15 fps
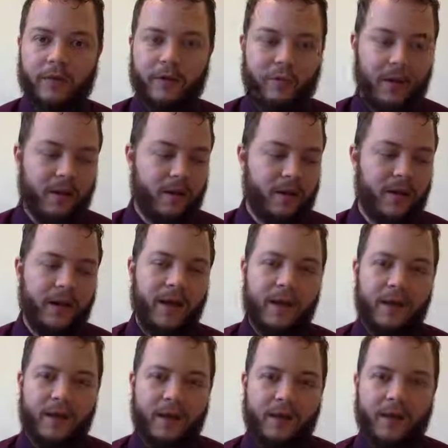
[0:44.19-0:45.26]

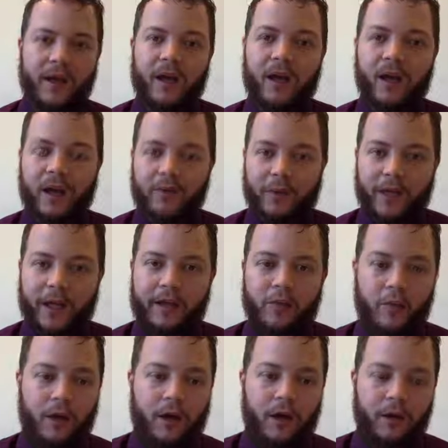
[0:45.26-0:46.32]
It's like a place
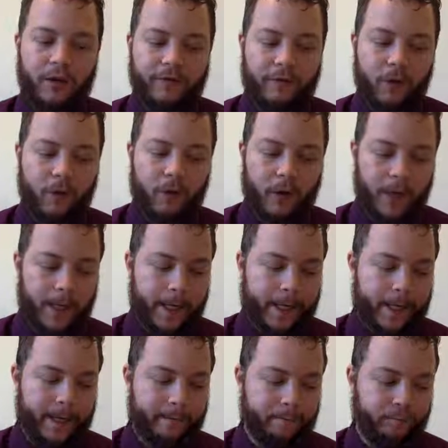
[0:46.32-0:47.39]
where all of your
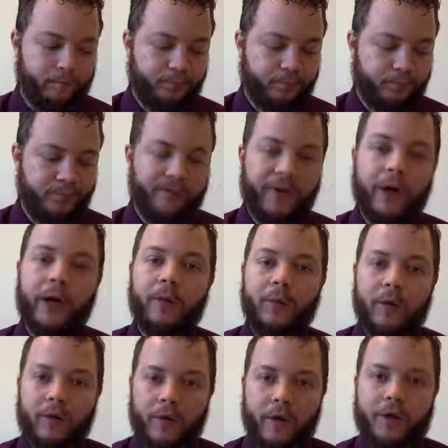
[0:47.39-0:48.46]

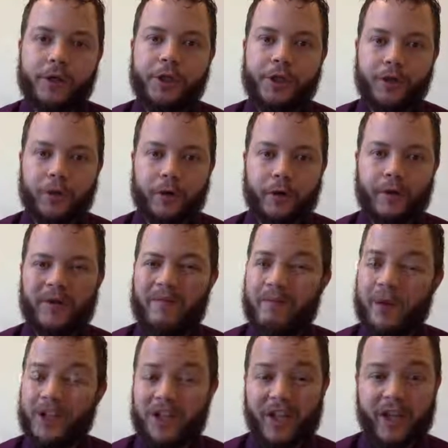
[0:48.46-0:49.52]
variables are stored,
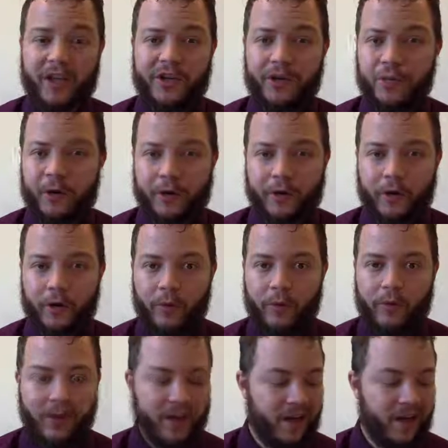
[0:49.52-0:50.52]
much like a Jupyter notebook.